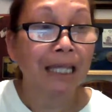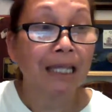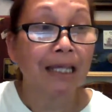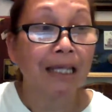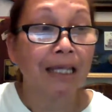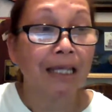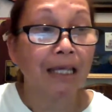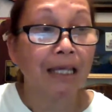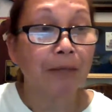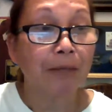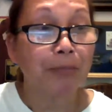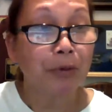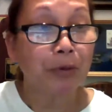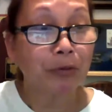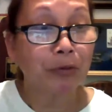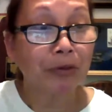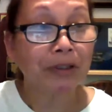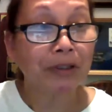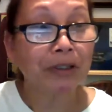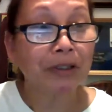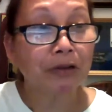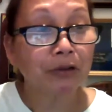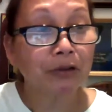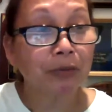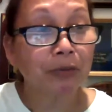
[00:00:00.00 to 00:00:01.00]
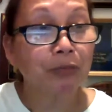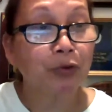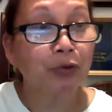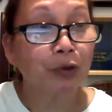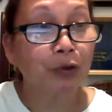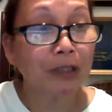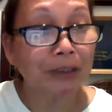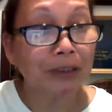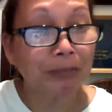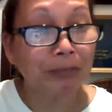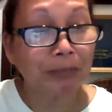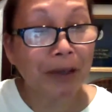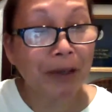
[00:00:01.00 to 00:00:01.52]
if you run out of
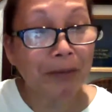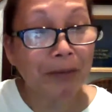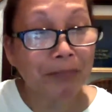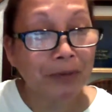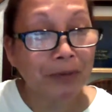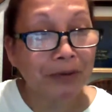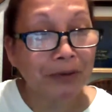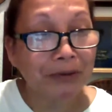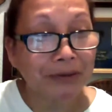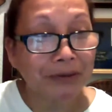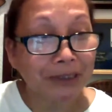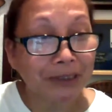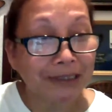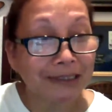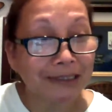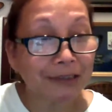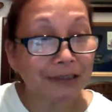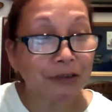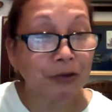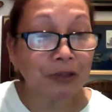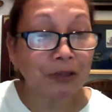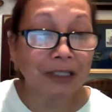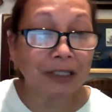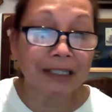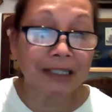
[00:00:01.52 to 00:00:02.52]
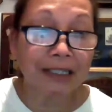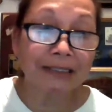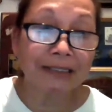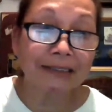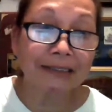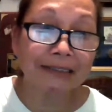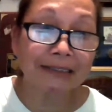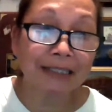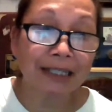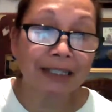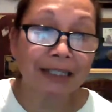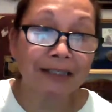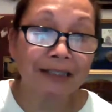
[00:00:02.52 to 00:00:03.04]
toilet paper, this is all I
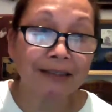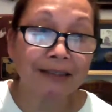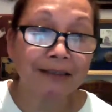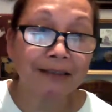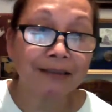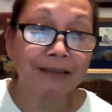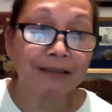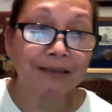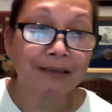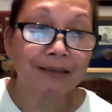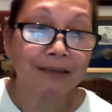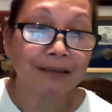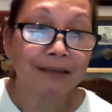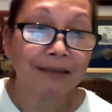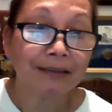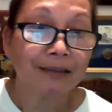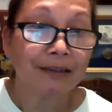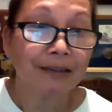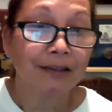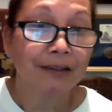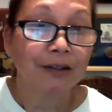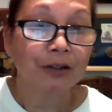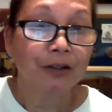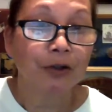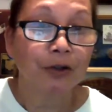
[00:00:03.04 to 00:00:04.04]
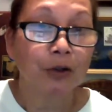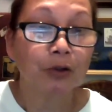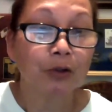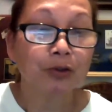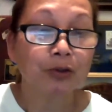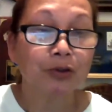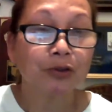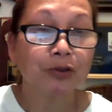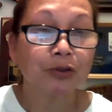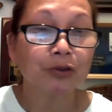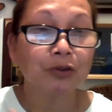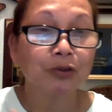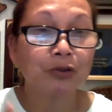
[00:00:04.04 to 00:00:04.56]
can say.
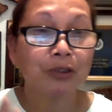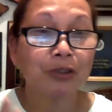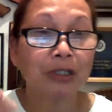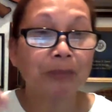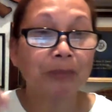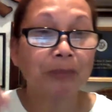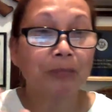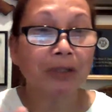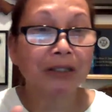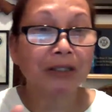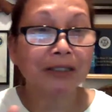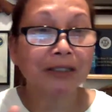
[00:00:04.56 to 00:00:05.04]
Go to the